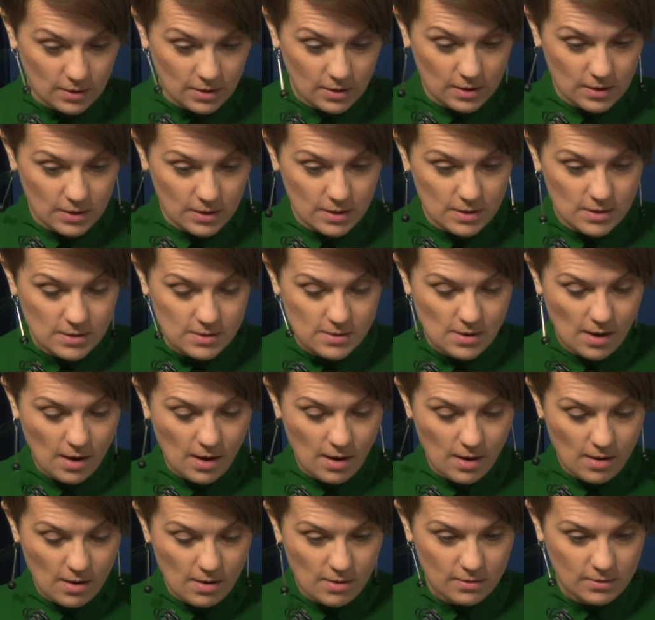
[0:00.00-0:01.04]
our
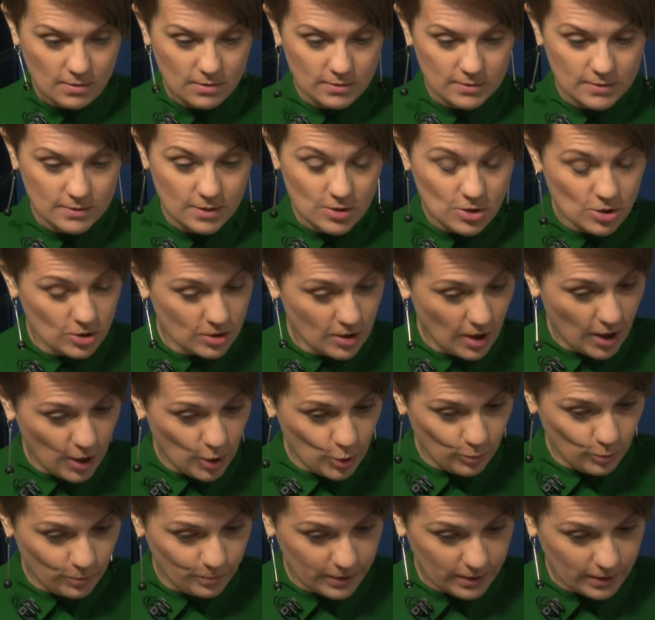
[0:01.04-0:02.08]
audience. We have many
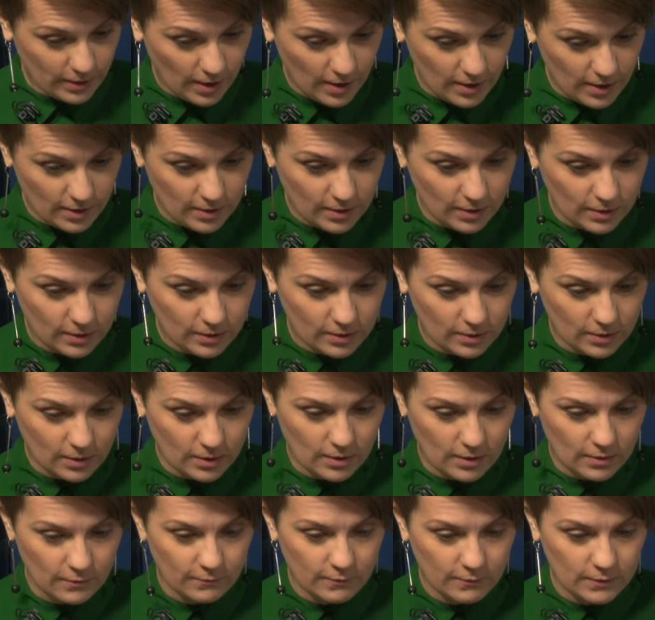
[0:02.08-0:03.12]
of them. I
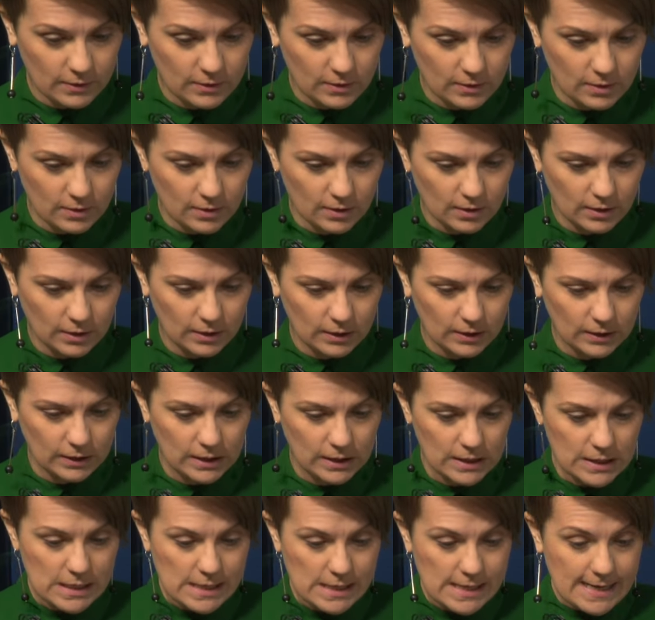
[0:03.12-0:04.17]
will read the
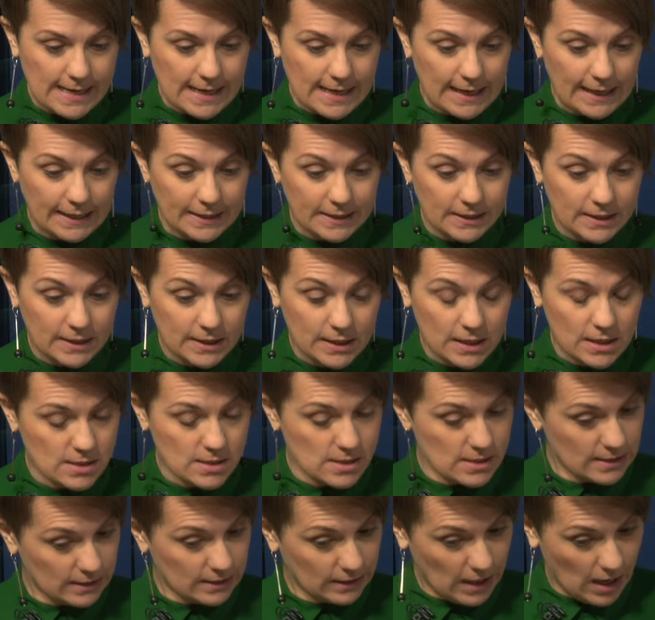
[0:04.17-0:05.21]
question from
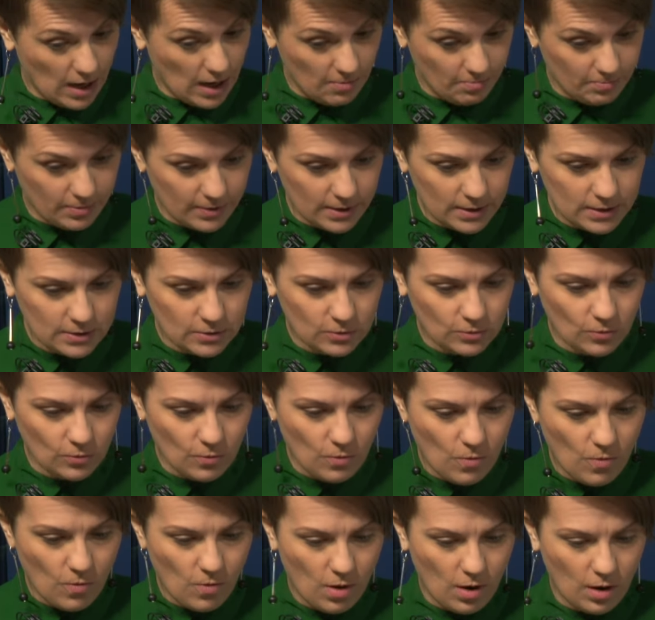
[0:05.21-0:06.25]
Andriy
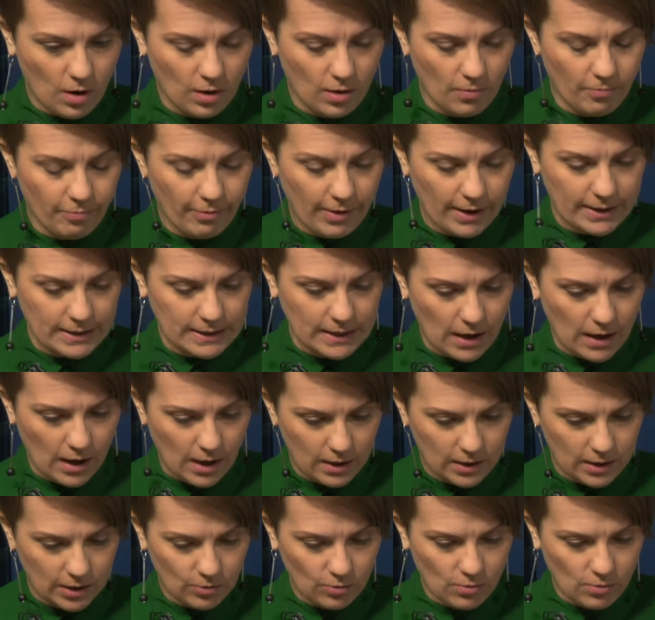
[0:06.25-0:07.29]
Hnap
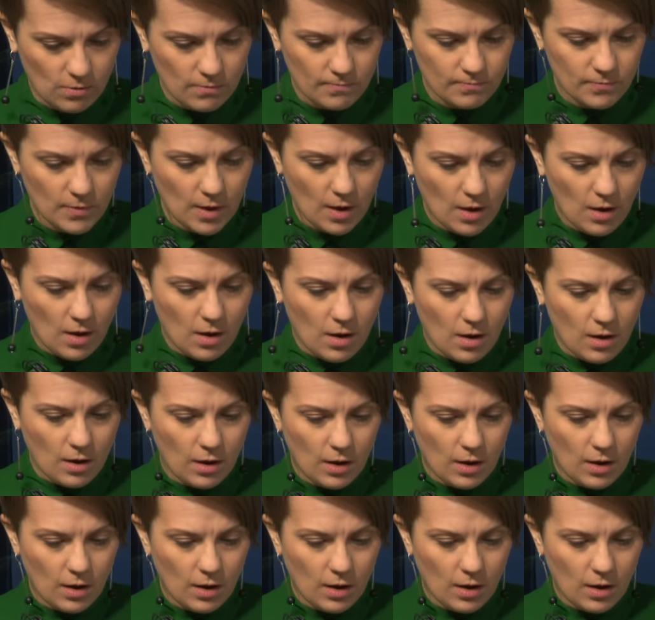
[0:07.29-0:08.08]
to